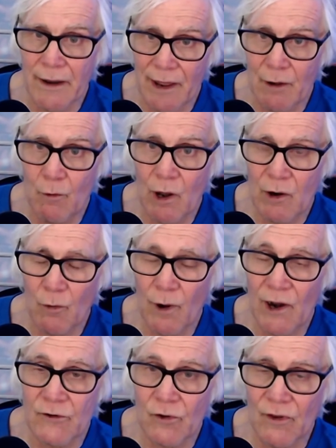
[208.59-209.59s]
They want to
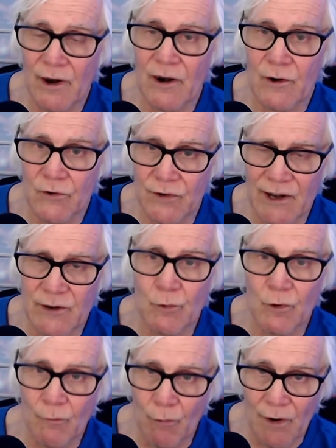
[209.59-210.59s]
wrestle there because that's where